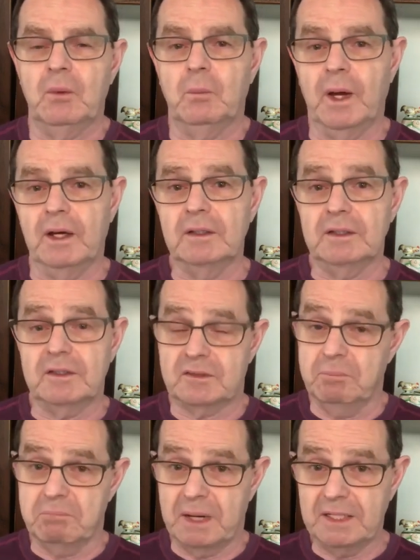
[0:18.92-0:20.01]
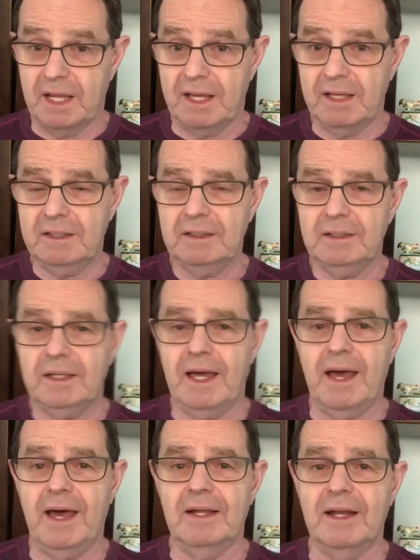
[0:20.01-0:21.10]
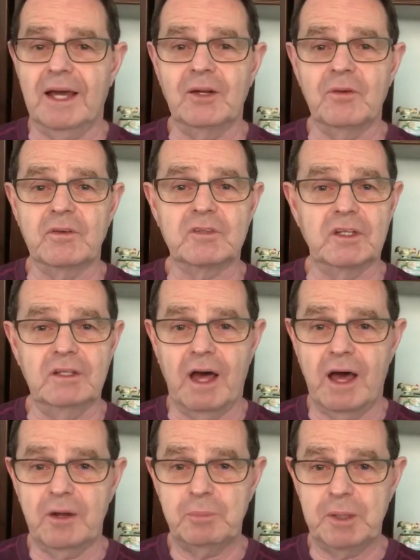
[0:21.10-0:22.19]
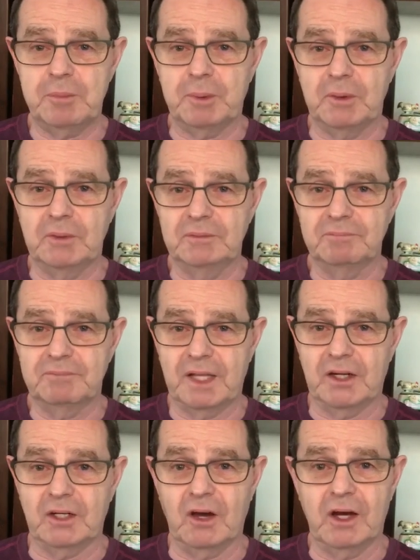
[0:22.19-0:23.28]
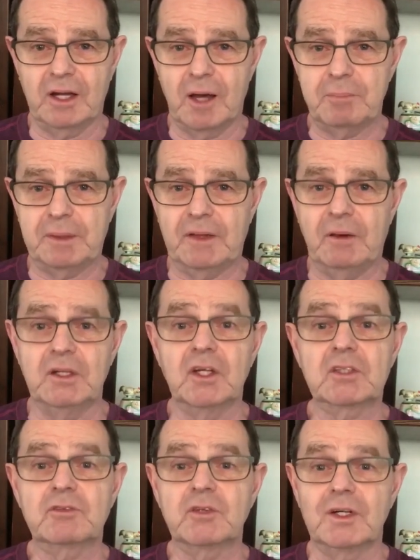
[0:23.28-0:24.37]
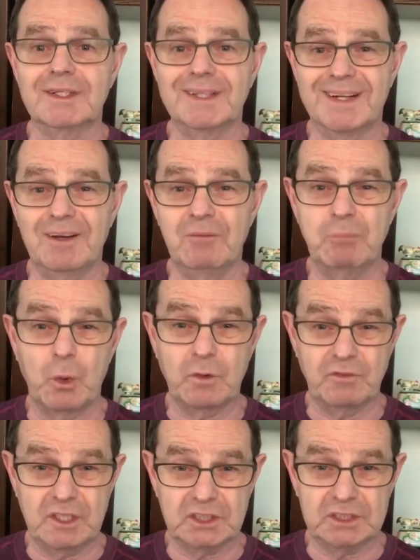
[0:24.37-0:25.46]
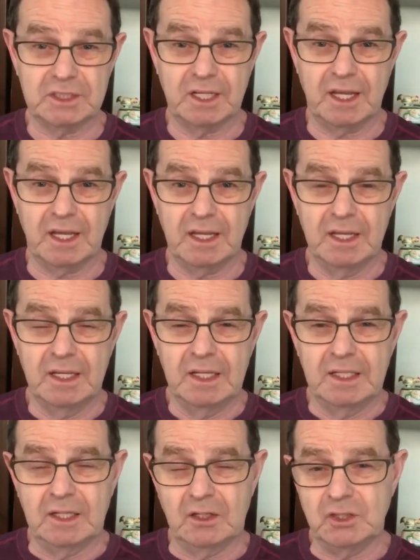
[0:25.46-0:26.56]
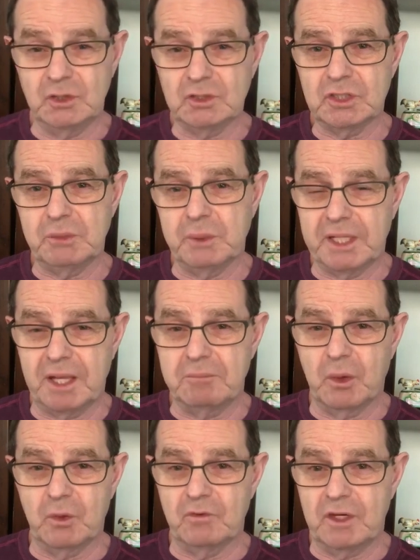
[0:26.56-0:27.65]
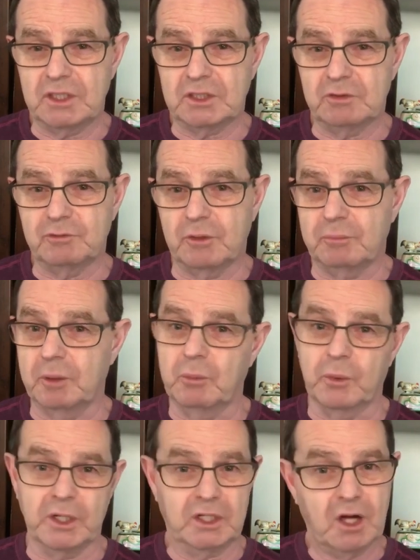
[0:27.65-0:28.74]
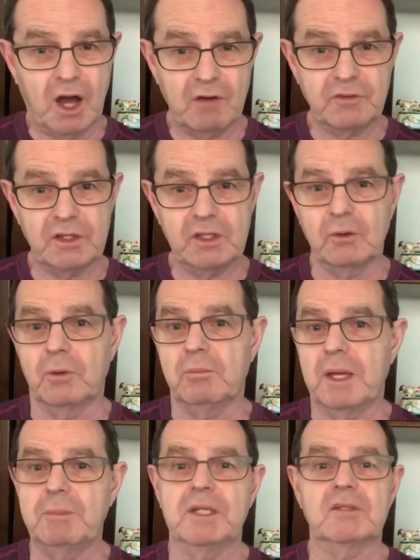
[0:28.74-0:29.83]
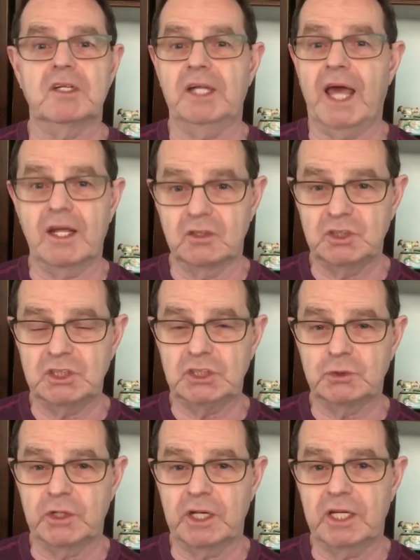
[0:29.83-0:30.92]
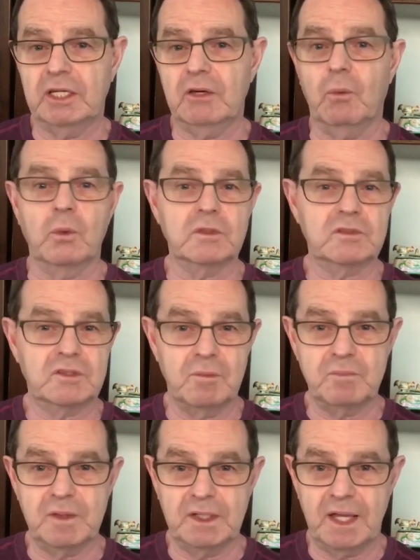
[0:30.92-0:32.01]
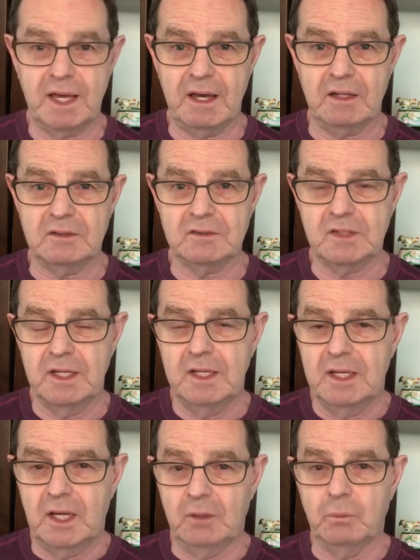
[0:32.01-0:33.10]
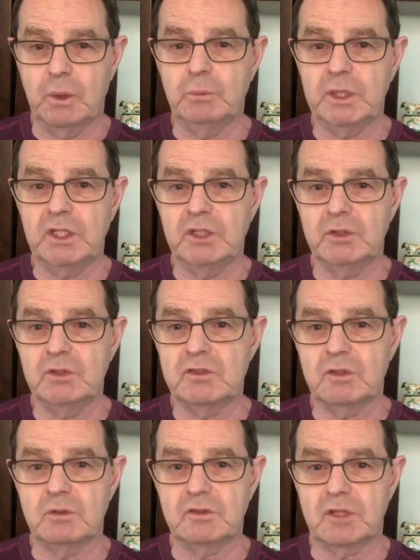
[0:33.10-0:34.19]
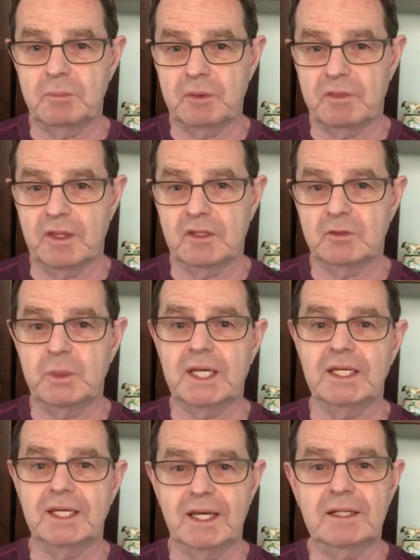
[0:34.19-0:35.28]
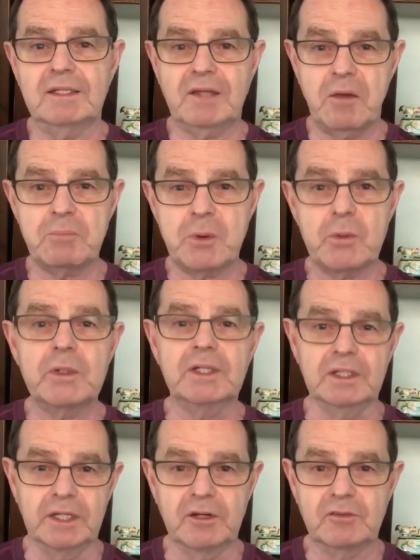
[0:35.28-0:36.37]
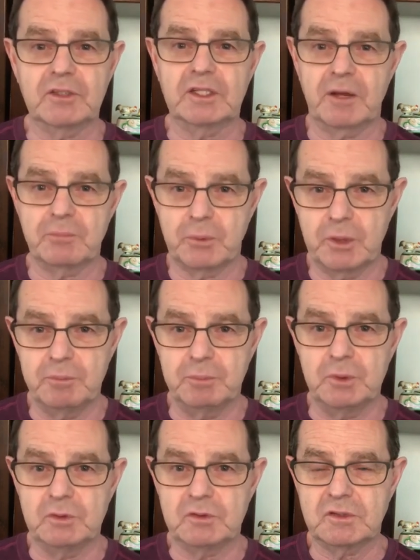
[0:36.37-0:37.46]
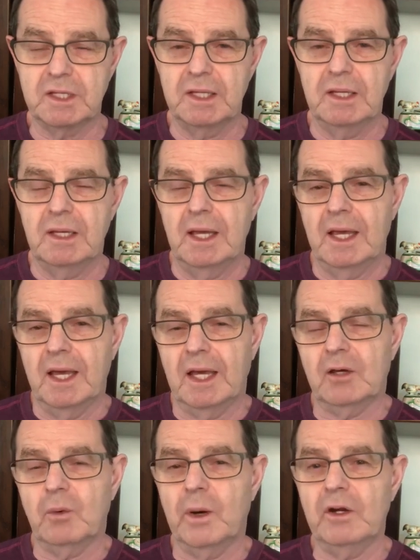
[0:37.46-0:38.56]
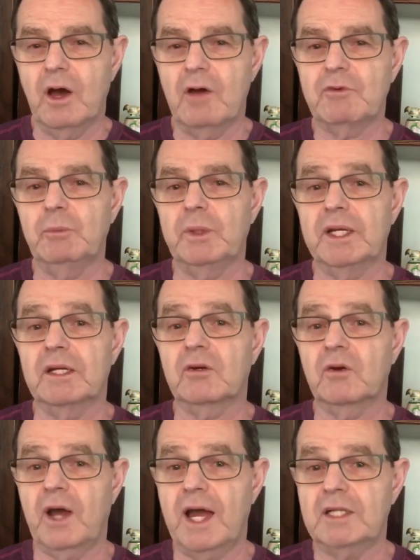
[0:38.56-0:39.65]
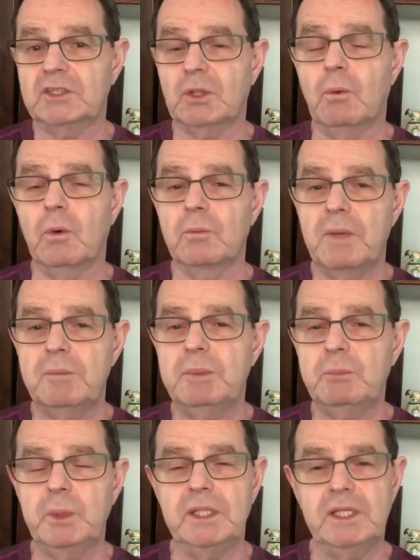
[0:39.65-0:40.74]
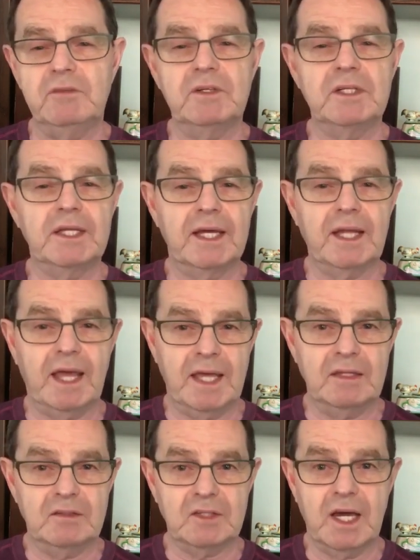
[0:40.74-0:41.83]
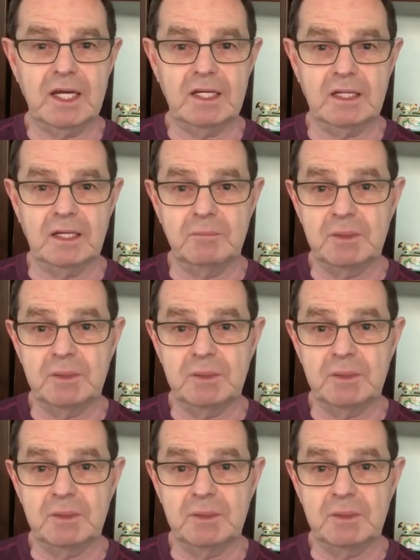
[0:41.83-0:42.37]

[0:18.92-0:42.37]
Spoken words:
Well, it's Monday and I know there's a lot of people that have got up and they looked for a little motivation today. Now, usually we get motivation from our morning coffee, or maybe it's an energy drink or something else. And when we use those type of things, we can get a temporary lift, a temporary boost. And quite often we get a crash, or maybe we even get anxiety.